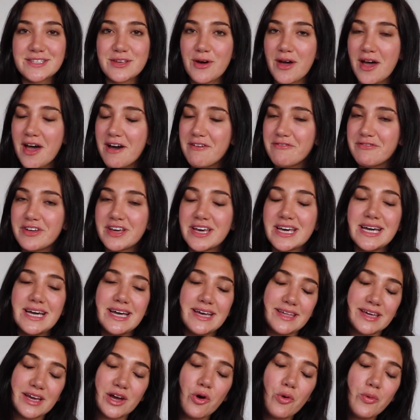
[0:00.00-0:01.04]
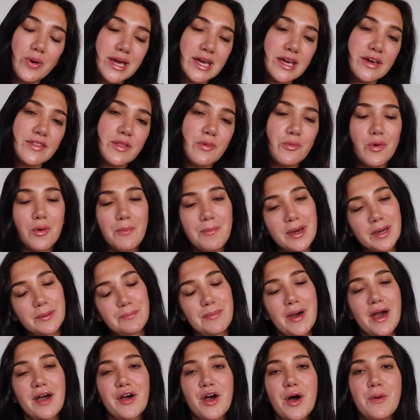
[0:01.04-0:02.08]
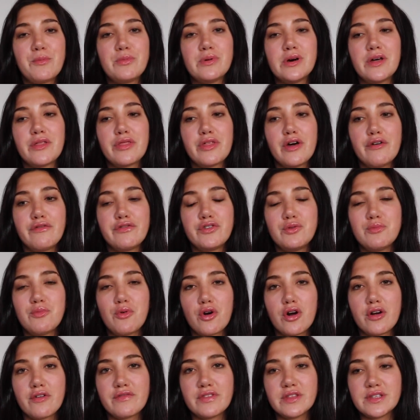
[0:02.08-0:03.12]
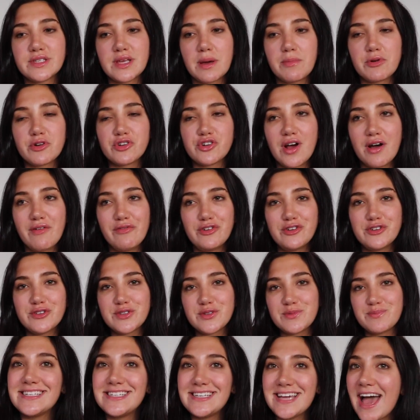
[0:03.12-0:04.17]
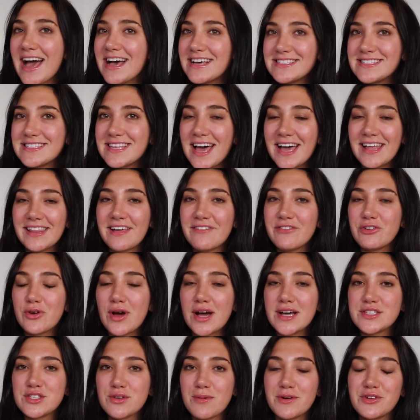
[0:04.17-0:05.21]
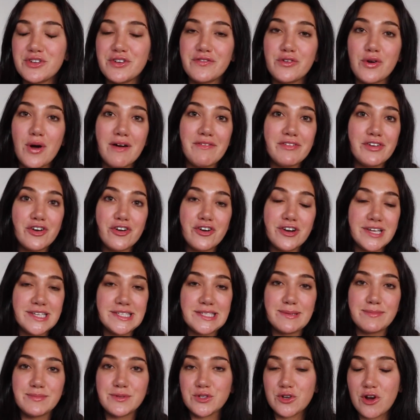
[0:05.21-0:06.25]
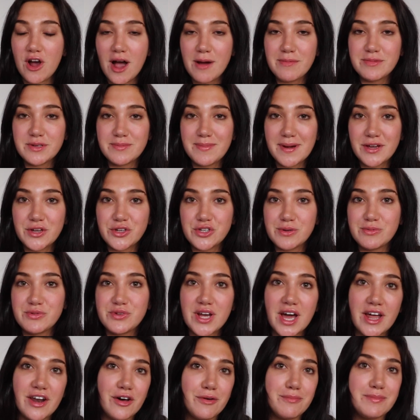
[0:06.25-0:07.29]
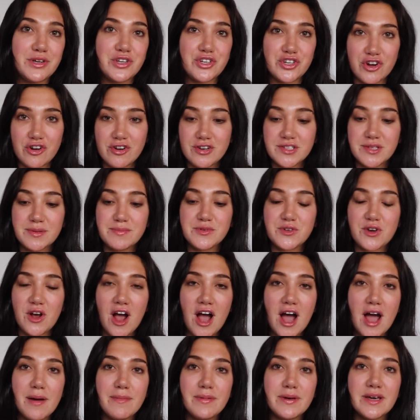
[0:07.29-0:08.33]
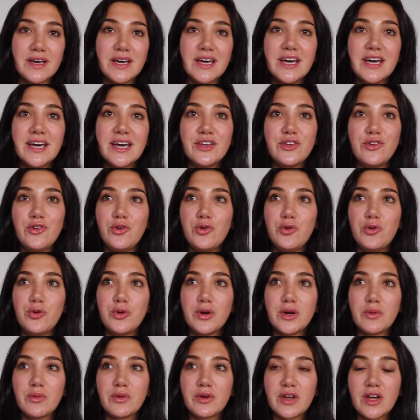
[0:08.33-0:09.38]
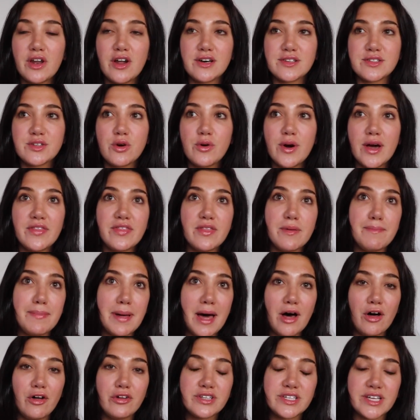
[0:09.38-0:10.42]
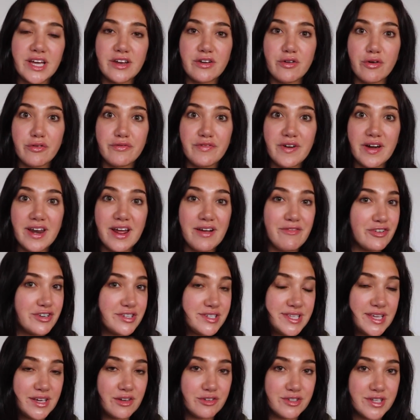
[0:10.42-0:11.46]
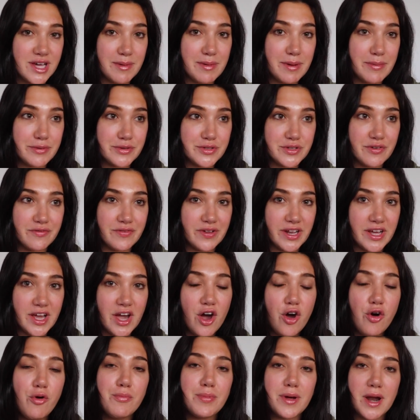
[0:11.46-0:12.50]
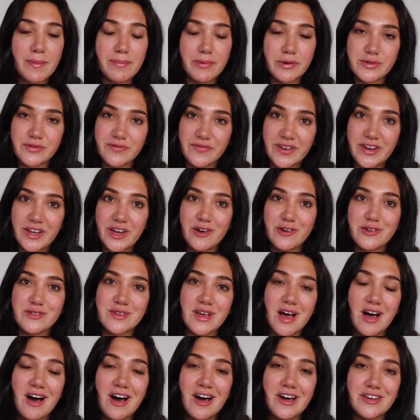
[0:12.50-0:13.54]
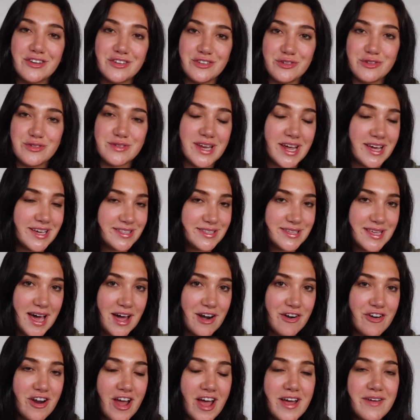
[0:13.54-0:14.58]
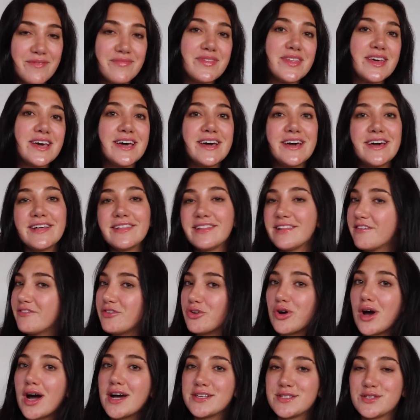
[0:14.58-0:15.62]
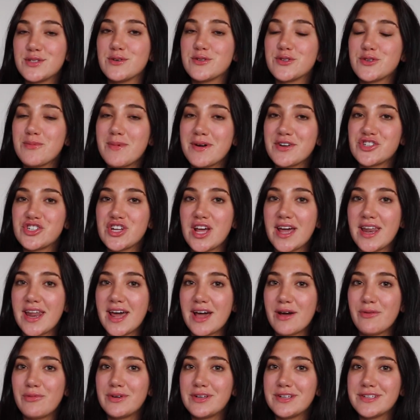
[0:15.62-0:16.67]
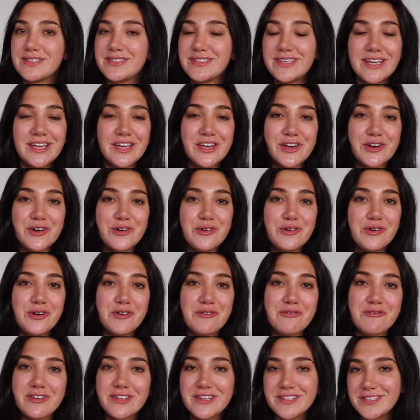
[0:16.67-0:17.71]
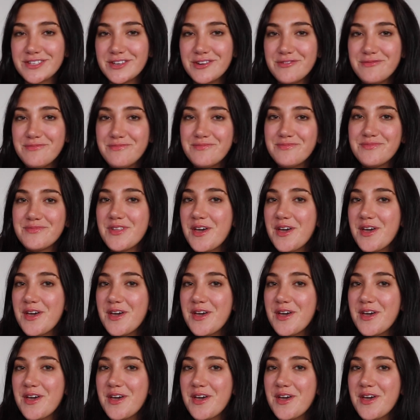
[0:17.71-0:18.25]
So I have like a week, and then we'll pick back up with a few more of the summer travels. Yes, I love you guys so much. If you haven't already subscribed to my YouTube channel, be sure to subscribe. You can also hit the bell to get notified every single time I post a video, but I post videos on Tuesday and Saturday. Love you guys so, so much, and I will see you really soon.